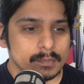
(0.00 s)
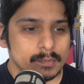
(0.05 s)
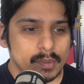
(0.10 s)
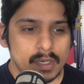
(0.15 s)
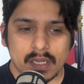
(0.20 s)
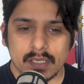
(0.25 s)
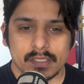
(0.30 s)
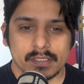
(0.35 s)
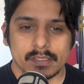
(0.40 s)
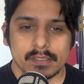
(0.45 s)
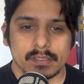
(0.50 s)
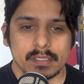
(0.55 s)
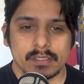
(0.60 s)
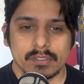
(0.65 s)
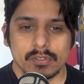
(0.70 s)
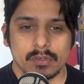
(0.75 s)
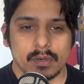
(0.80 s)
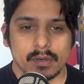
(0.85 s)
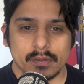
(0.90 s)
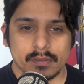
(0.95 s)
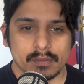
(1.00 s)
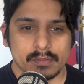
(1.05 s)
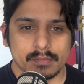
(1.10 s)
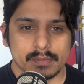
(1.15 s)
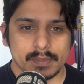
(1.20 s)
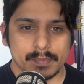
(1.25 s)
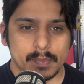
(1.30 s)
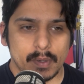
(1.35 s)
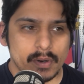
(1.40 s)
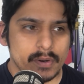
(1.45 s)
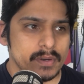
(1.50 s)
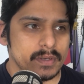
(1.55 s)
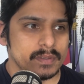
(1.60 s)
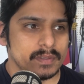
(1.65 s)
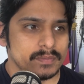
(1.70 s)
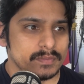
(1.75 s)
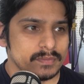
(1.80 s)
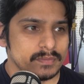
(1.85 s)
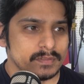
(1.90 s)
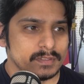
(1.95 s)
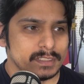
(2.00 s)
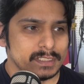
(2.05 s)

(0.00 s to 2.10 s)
projects that Gerardo was part of.